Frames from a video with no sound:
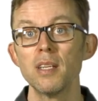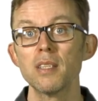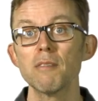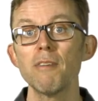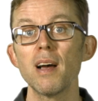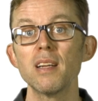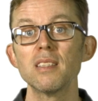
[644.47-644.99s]

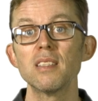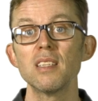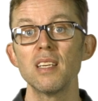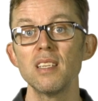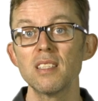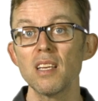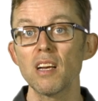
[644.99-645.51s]
to find a
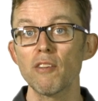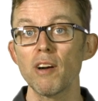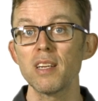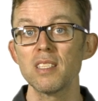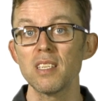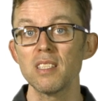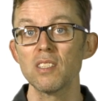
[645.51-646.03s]
CEC
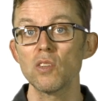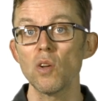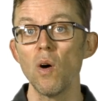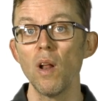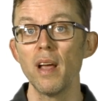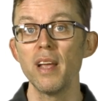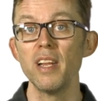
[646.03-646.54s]
accredited
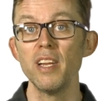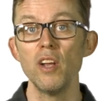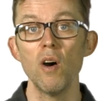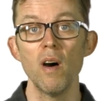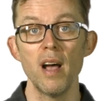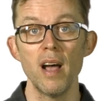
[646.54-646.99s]
installer in your